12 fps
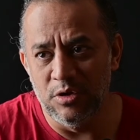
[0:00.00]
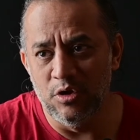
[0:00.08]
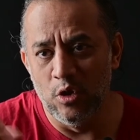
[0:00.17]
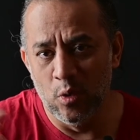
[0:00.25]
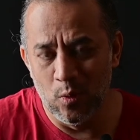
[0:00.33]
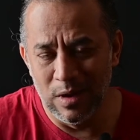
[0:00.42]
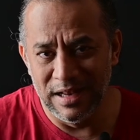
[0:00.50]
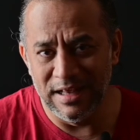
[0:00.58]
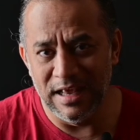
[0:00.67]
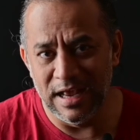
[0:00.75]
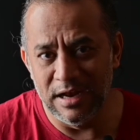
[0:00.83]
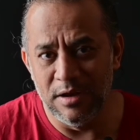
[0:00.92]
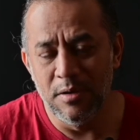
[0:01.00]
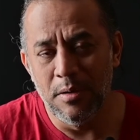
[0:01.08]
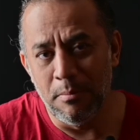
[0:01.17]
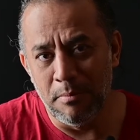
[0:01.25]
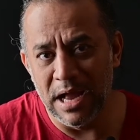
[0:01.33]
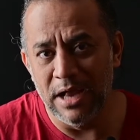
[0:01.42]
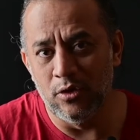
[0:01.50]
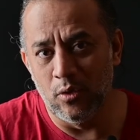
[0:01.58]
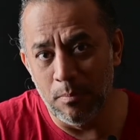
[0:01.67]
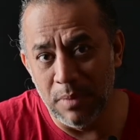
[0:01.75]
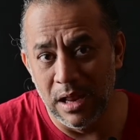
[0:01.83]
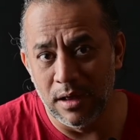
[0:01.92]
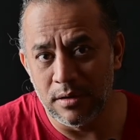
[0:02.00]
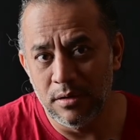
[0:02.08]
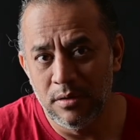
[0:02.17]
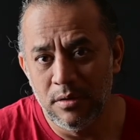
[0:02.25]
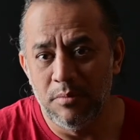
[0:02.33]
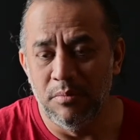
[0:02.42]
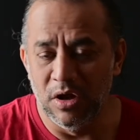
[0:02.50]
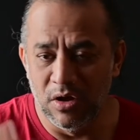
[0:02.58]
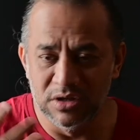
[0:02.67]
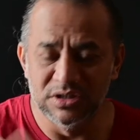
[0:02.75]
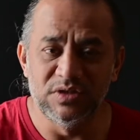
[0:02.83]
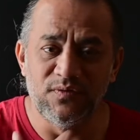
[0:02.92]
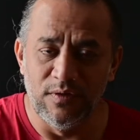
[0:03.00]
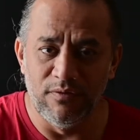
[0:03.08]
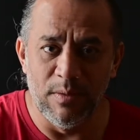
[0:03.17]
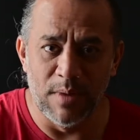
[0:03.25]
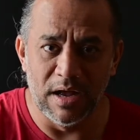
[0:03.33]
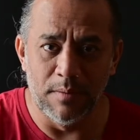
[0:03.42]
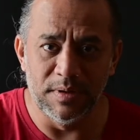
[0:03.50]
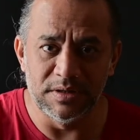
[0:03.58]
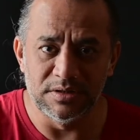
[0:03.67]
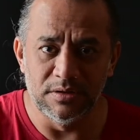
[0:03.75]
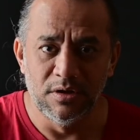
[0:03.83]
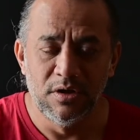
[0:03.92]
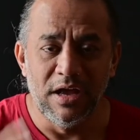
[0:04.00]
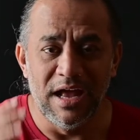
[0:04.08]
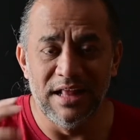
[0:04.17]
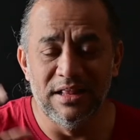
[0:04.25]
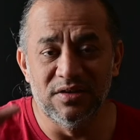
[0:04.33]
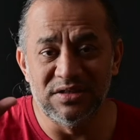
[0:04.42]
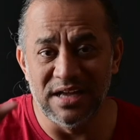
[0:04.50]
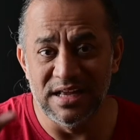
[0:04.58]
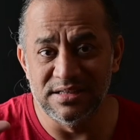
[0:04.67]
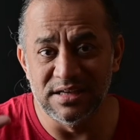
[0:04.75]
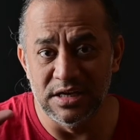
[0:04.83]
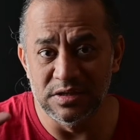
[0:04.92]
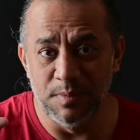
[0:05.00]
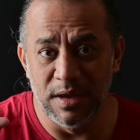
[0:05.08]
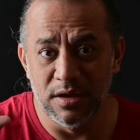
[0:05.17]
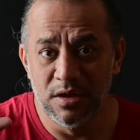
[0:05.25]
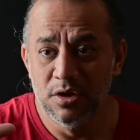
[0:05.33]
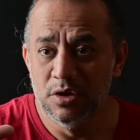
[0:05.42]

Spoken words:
You will get micro blur because it's 50 megapixel and the sensor is big.